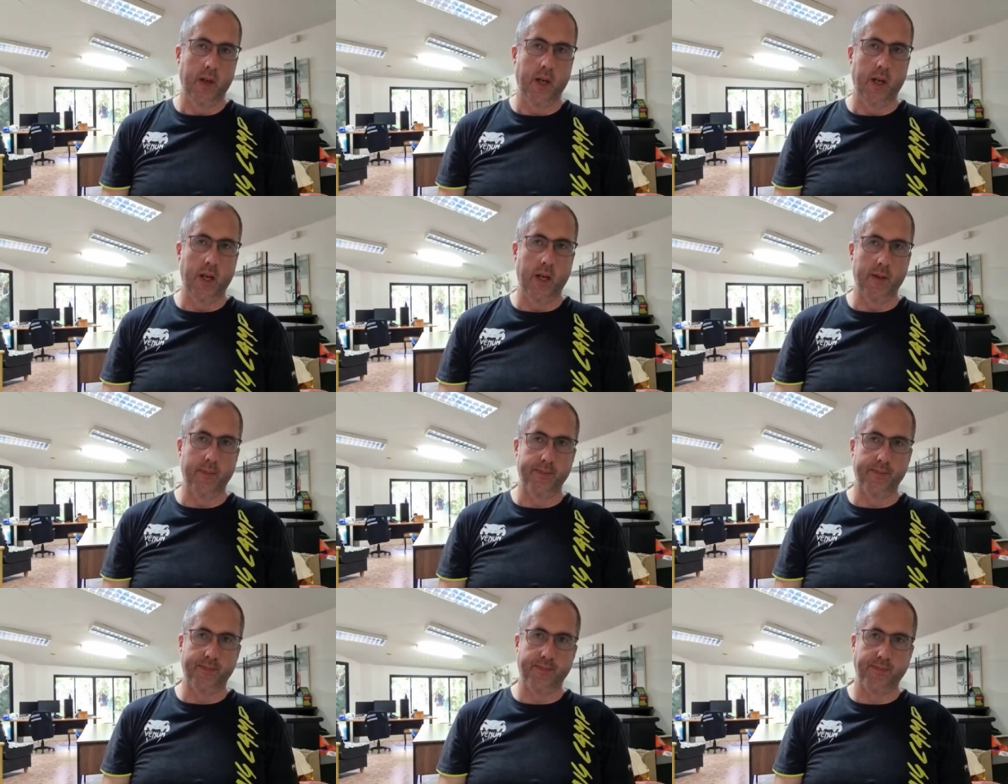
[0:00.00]

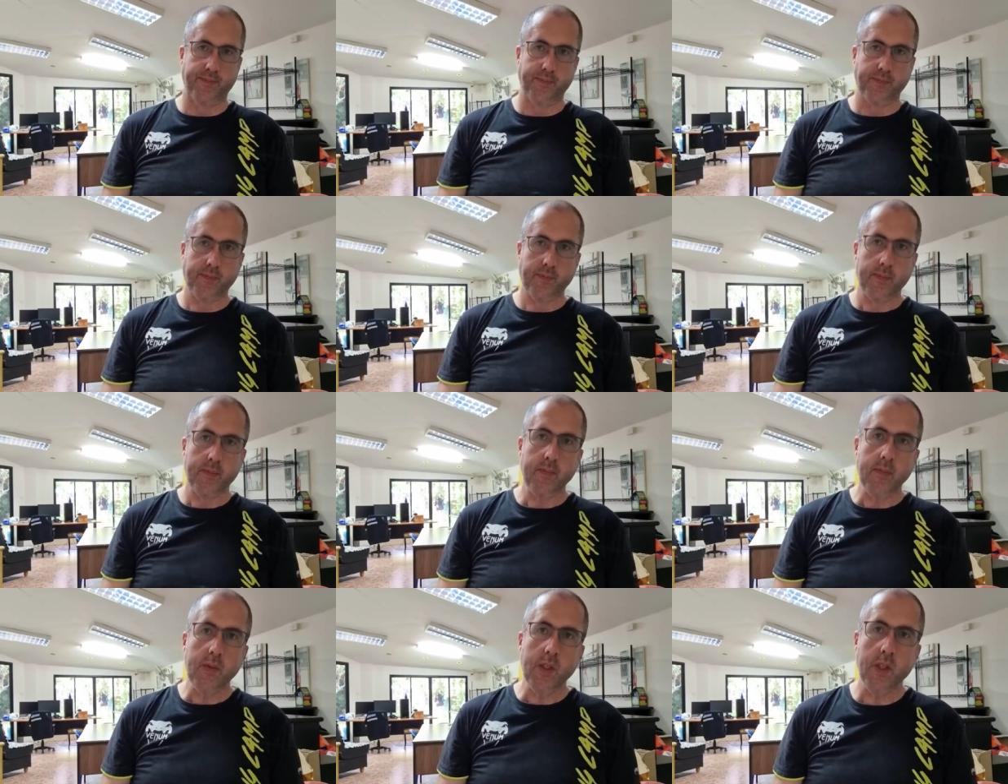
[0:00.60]

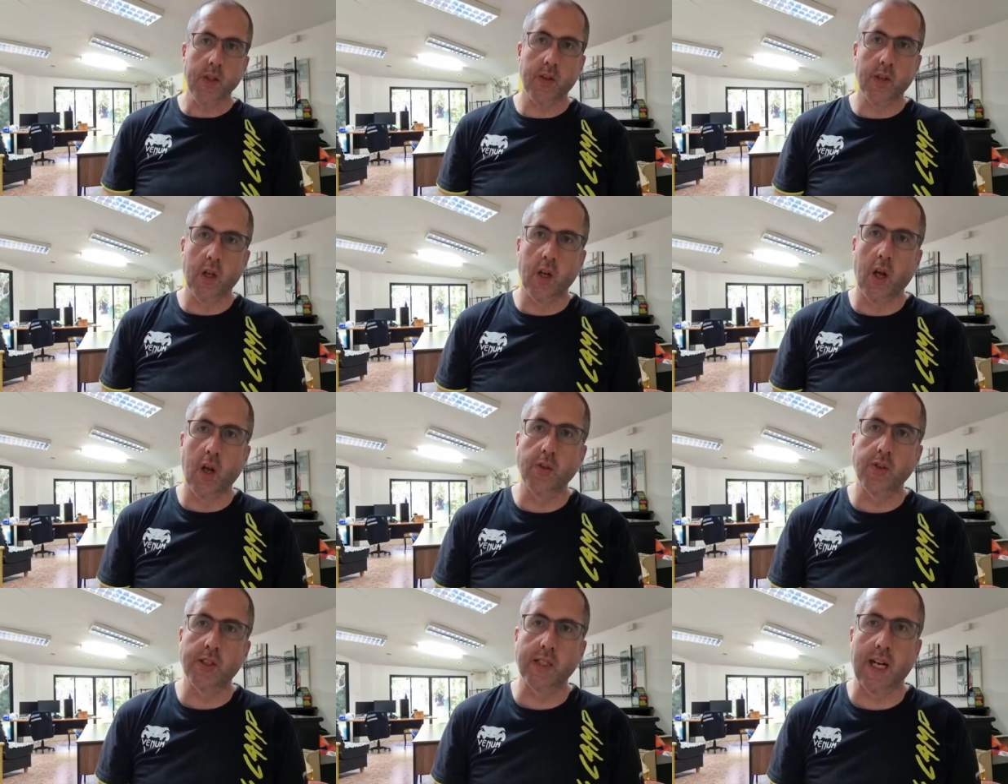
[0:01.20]
the
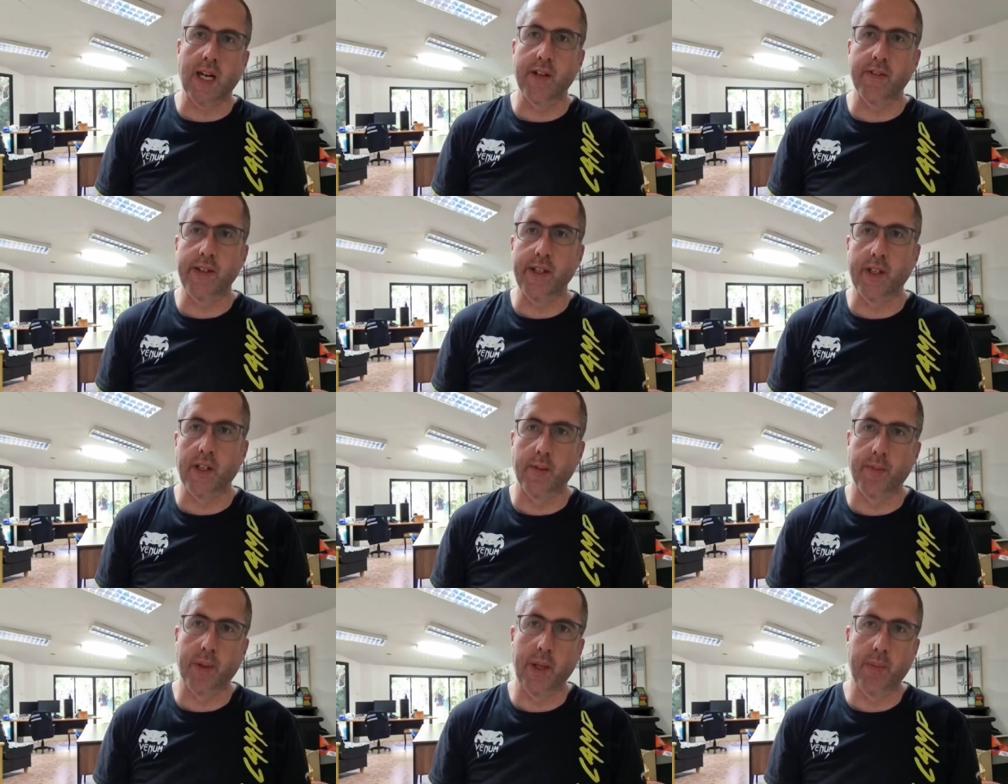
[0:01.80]
low salary
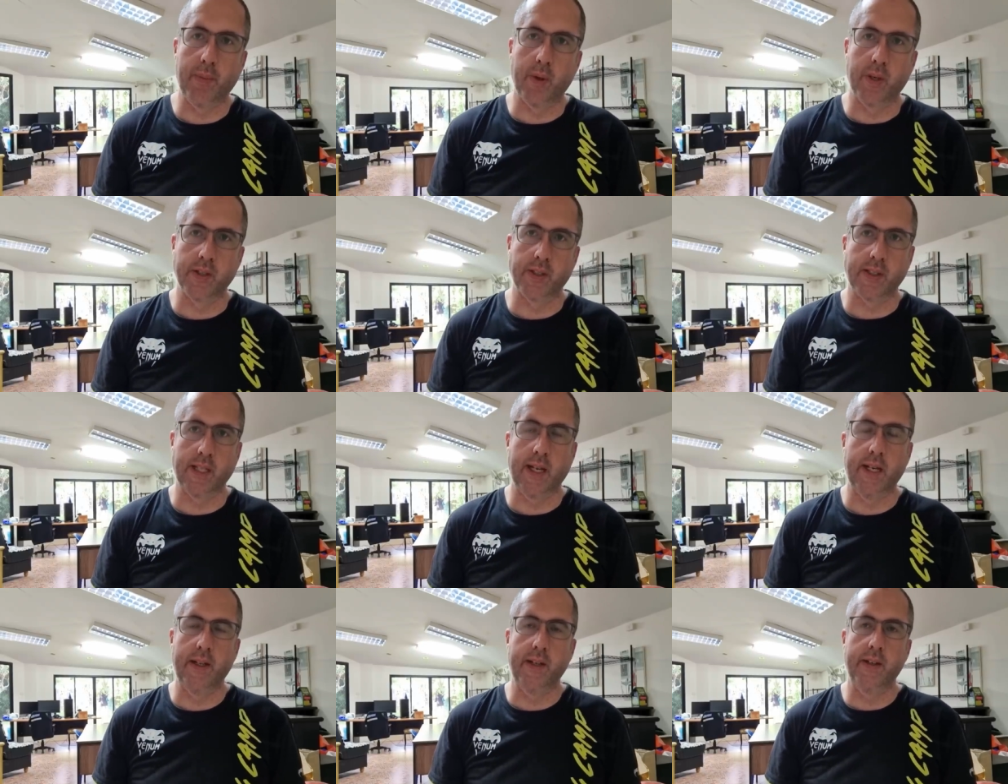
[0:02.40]
that people are
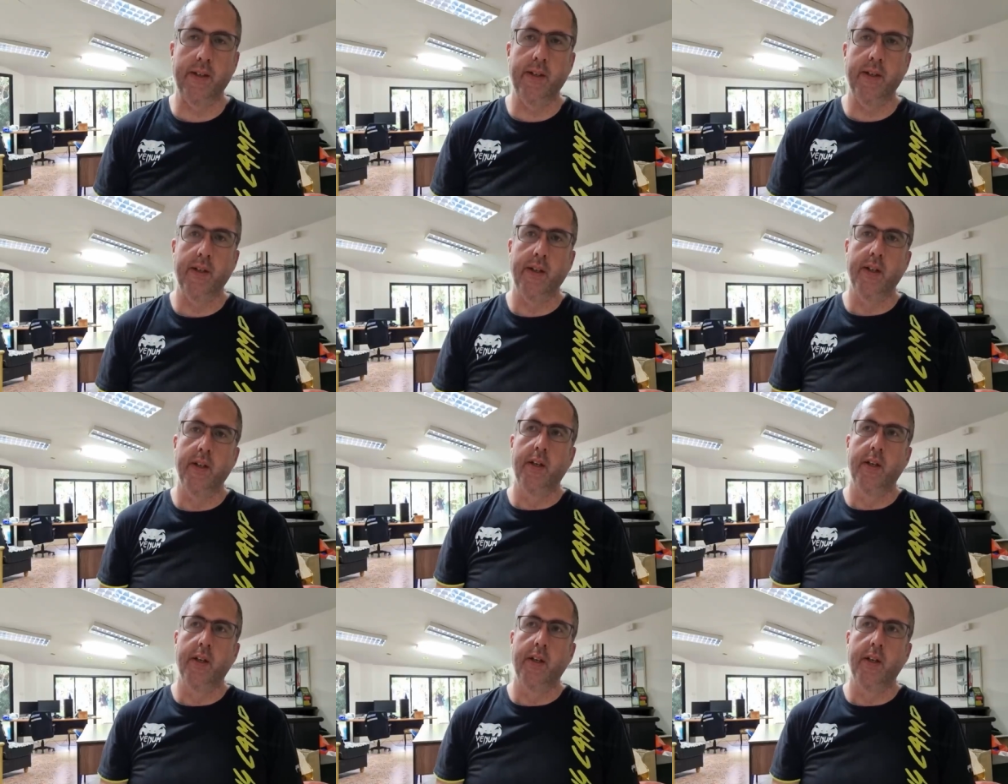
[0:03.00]
saying.